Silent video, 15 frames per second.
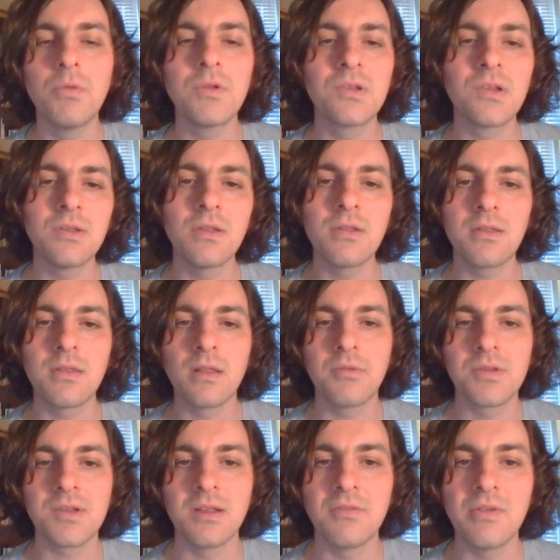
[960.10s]
was another thing that
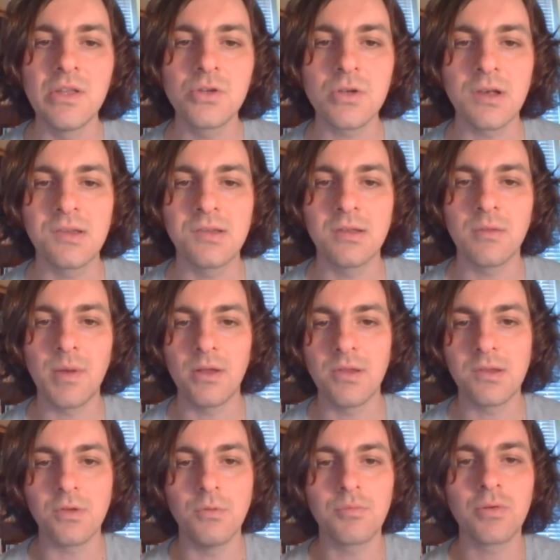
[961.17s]
was kind of interesting about
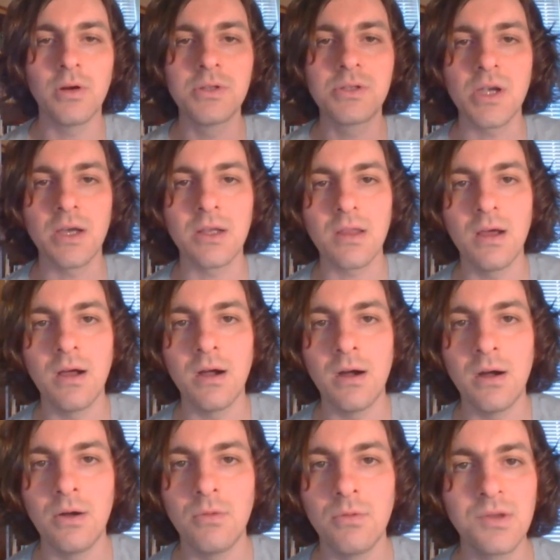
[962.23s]
this whole project
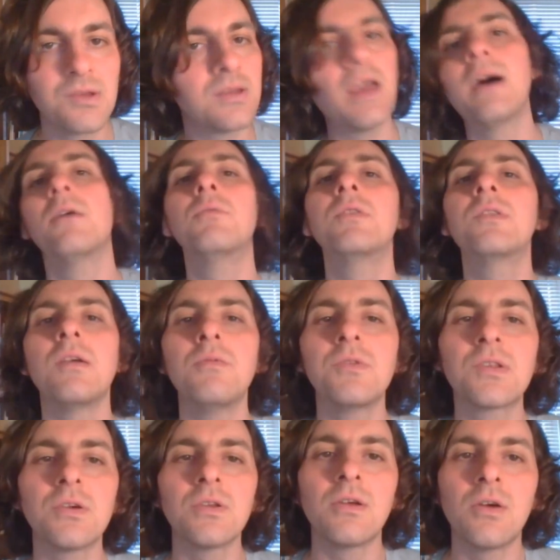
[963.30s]
was, yeah, it was
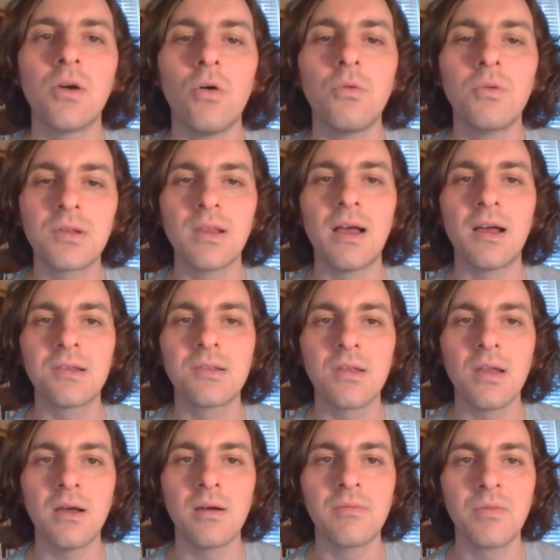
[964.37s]
gonna always last
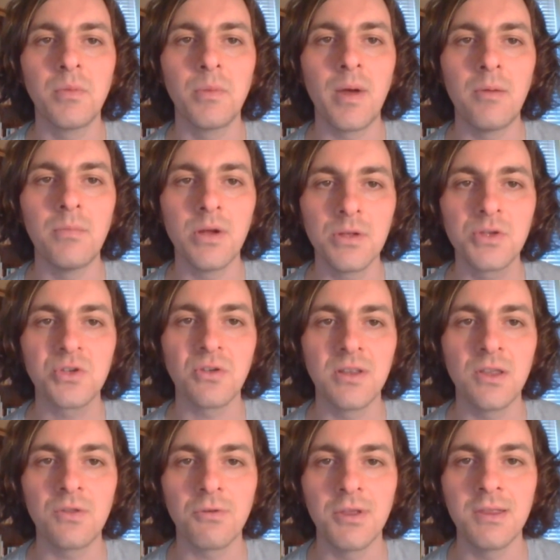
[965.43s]
from about March
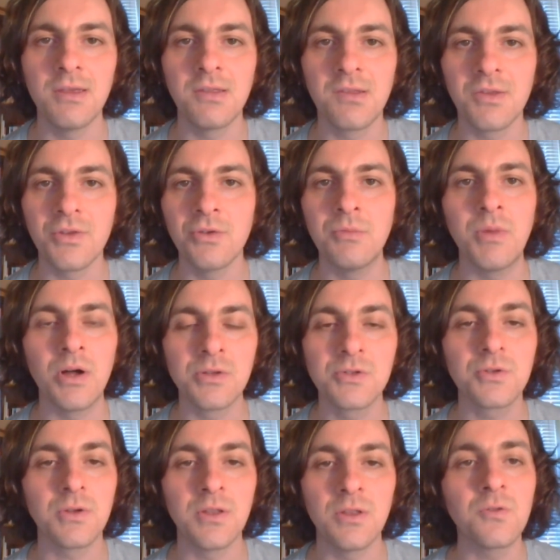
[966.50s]
2020 to March
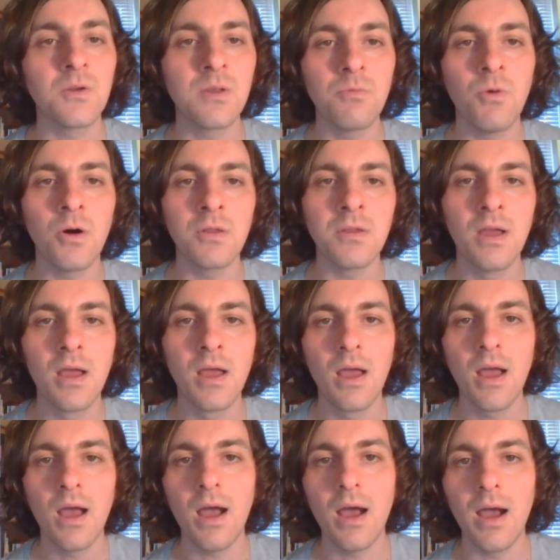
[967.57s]
2021.
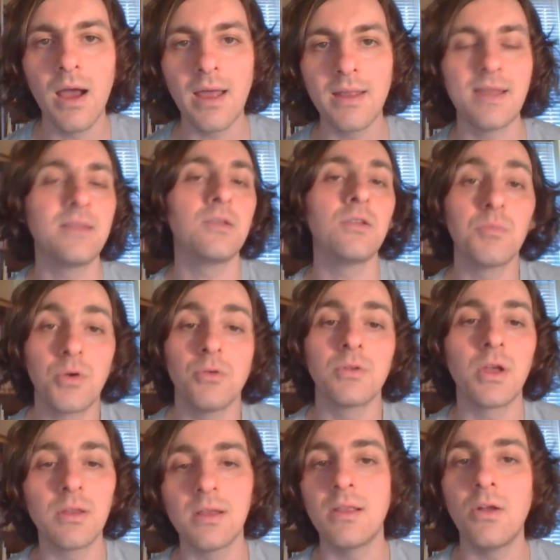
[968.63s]
It ended up going
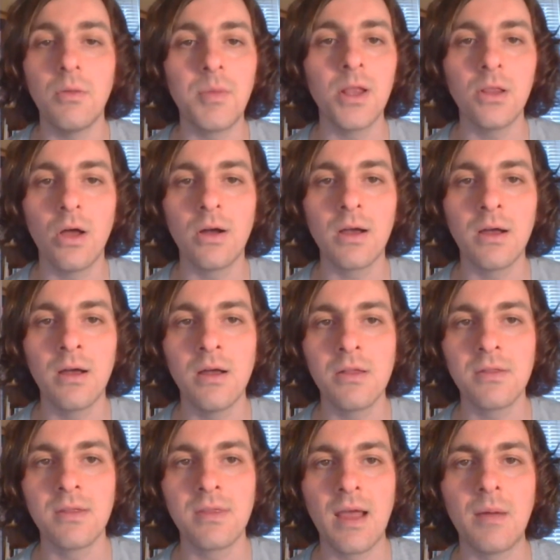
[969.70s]
on a little bit longer
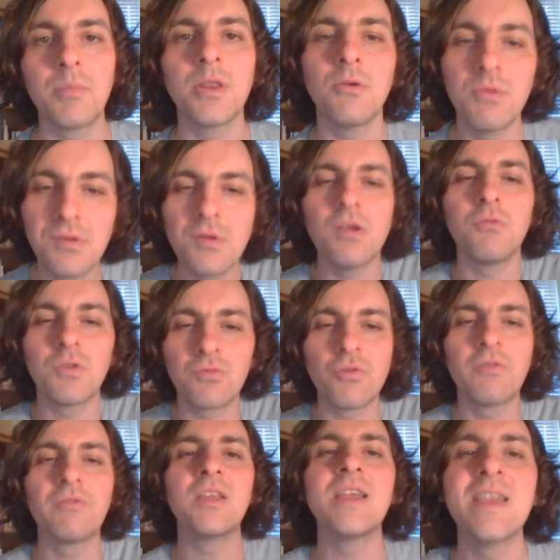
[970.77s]
than that, but it was
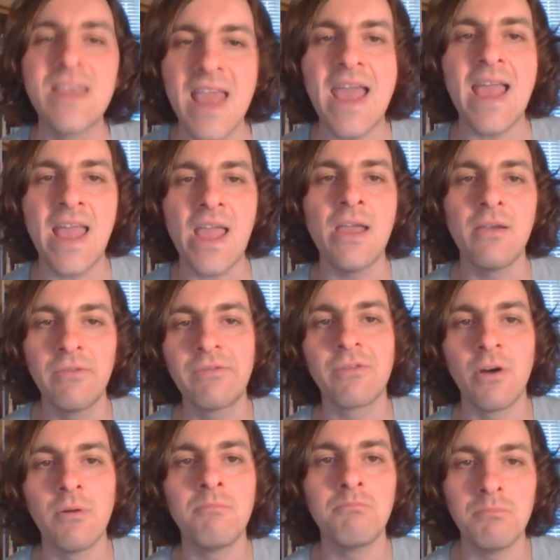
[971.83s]
roughly a year
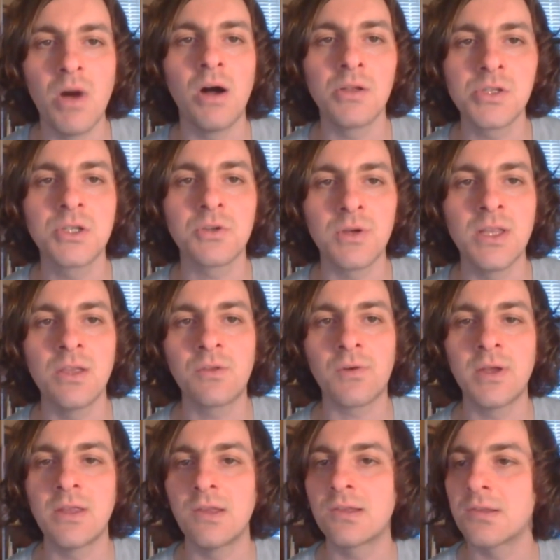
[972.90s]
from March
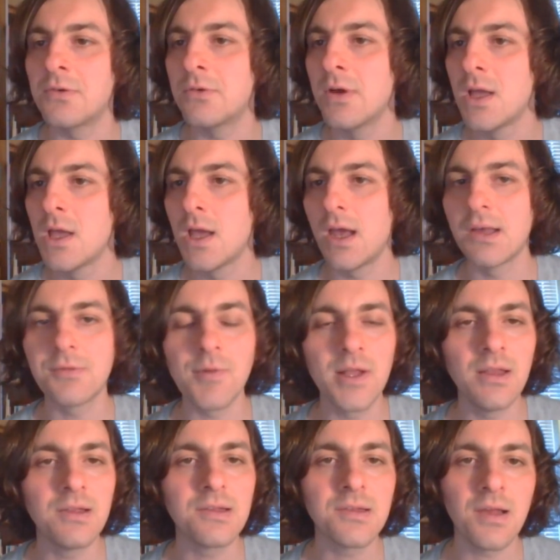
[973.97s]
2020. So as well
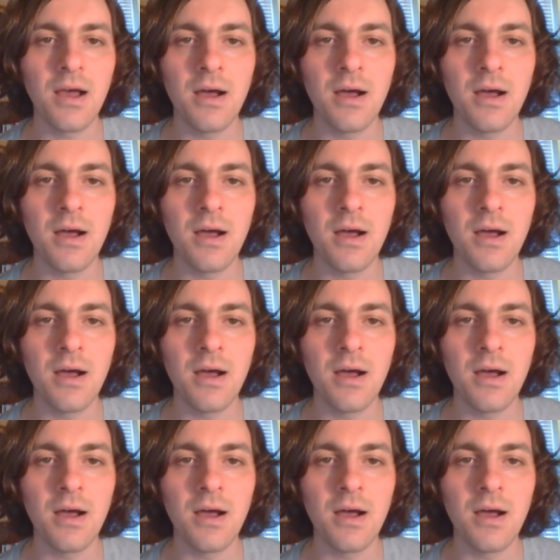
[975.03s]
as